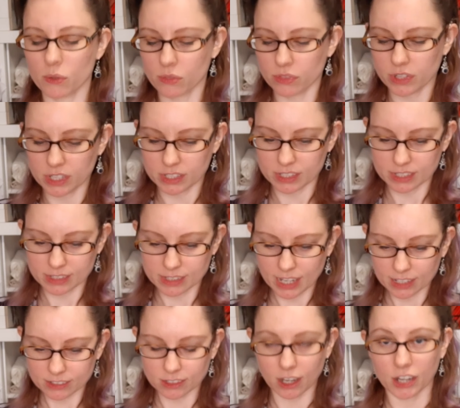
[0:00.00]
the
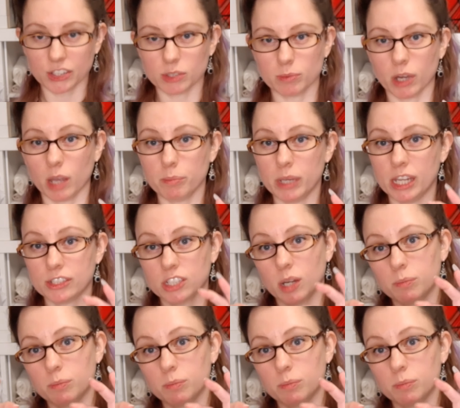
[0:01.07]
next item that I picked up,